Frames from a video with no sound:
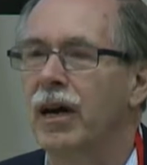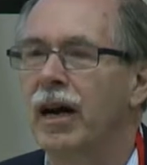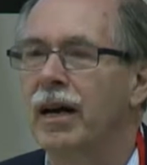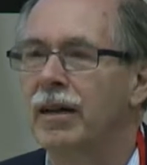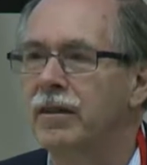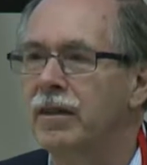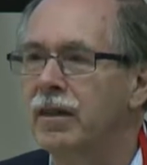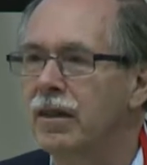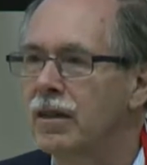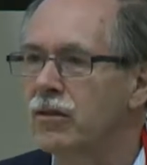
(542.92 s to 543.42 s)

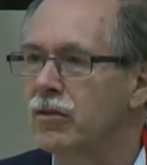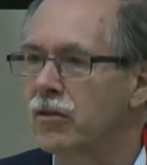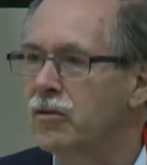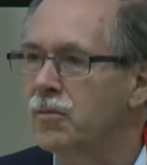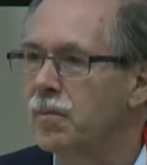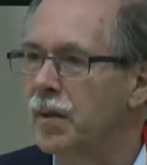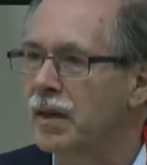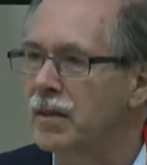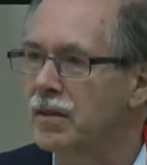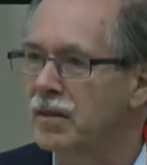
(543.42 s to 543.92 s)
ideas of
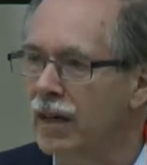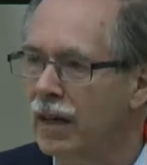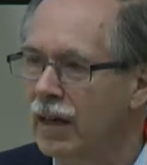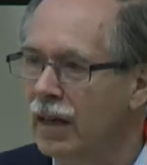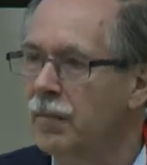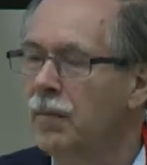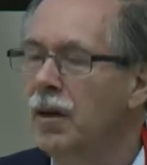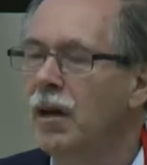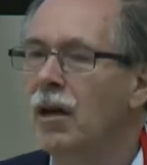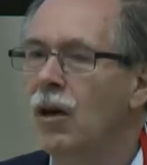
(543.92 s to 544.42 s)

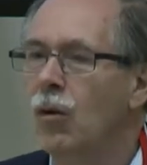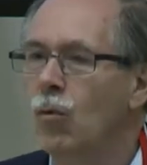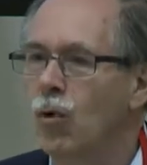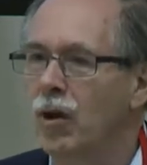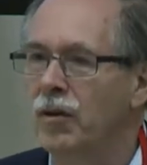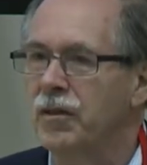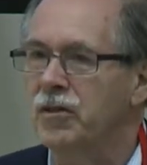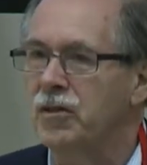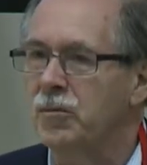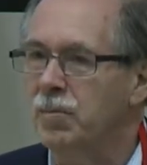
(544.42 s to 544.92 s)
space-time.
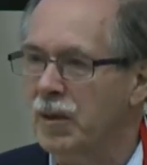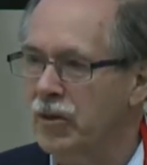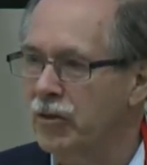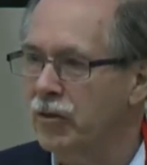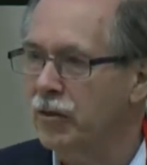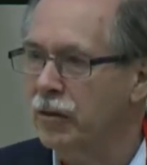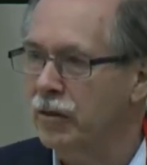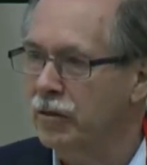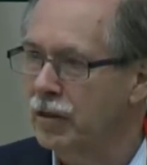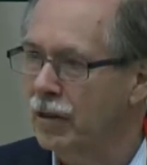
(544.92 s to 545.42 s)
One is special
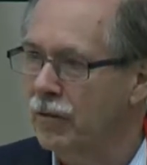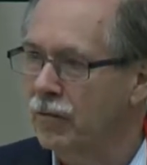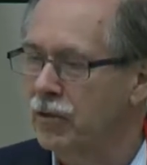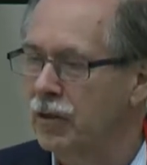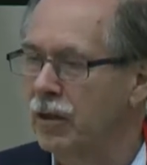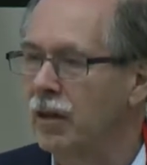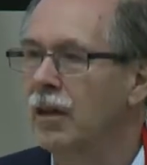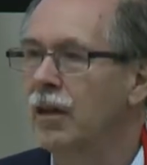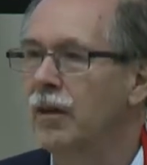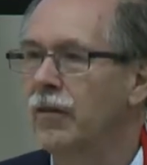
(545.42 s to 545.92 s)

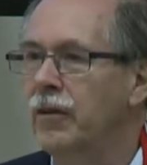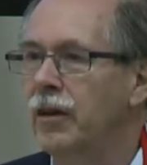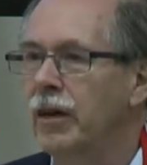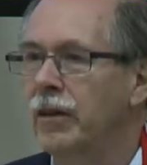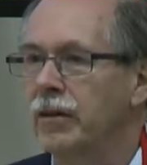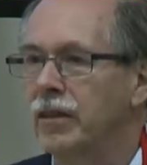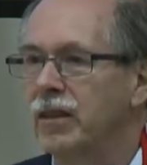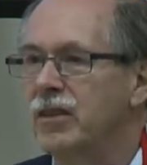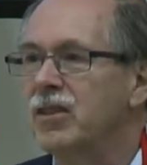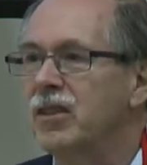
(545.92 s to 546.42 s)
relativity, the
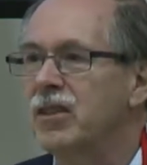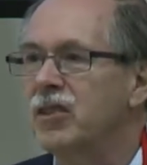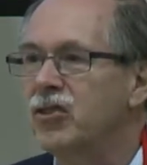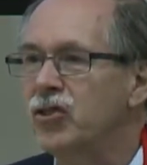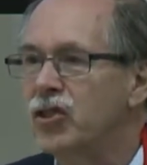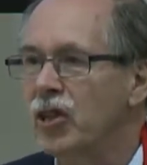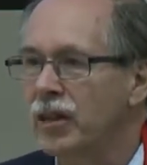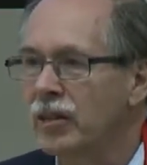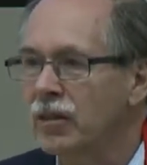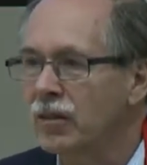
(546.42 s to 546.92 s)
other is
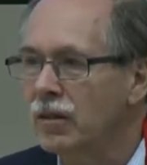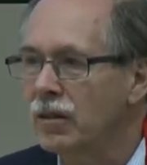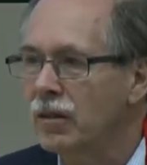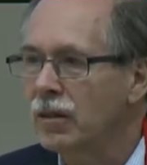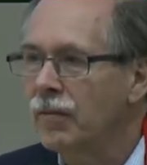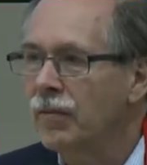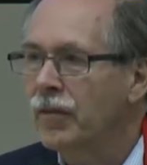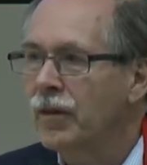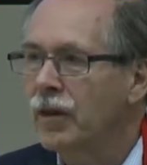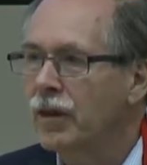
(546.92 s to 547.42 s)
general
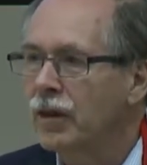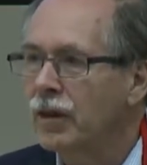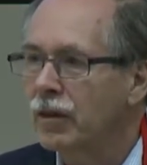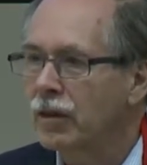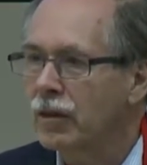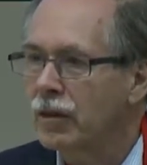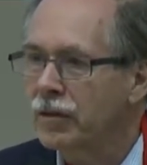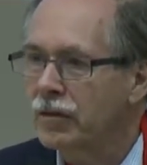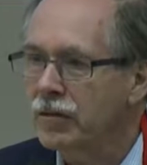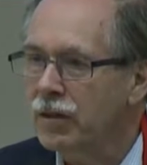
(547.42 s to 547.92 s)

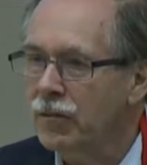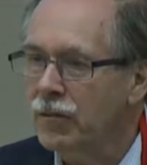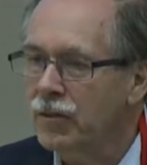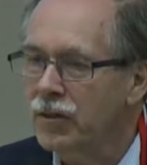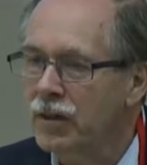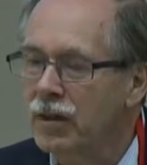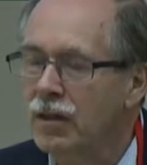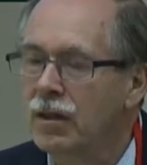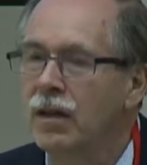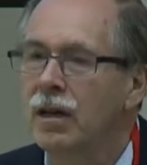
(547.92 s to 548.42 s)

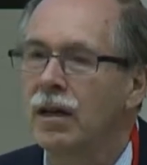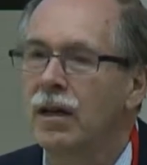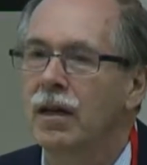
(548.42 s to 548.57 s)
relativity